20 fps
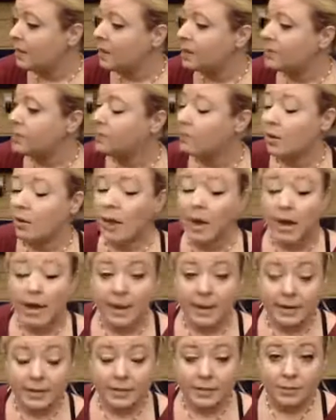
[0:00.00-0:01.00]
So
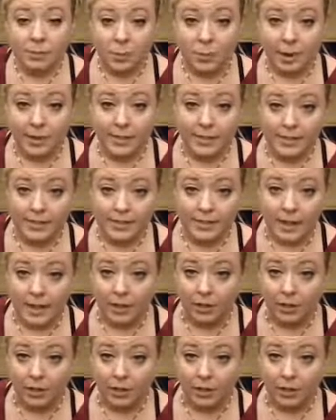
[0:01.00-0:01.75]
on his way to sell